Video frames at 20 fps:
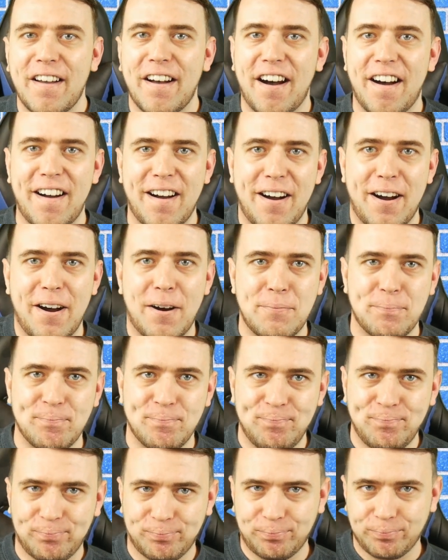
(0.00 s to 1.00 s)

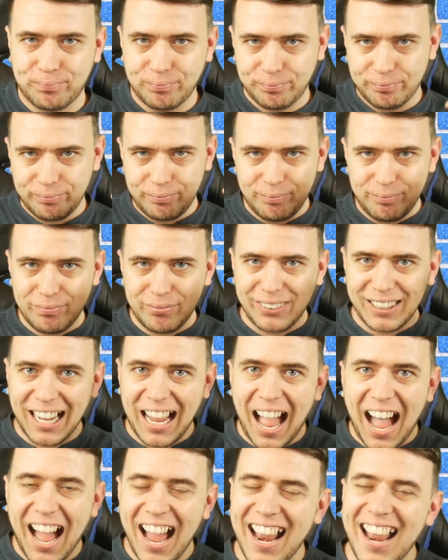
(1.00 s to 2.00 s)
Um,
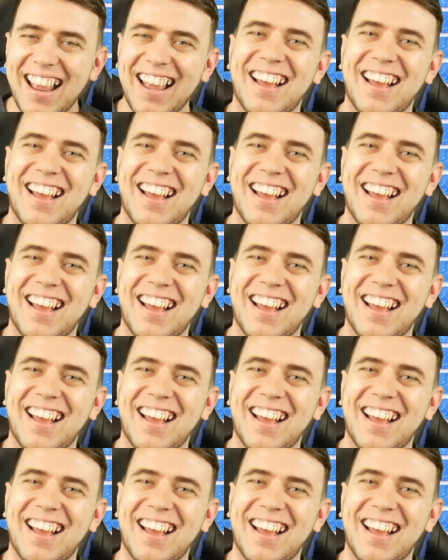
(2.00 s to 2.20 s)
I,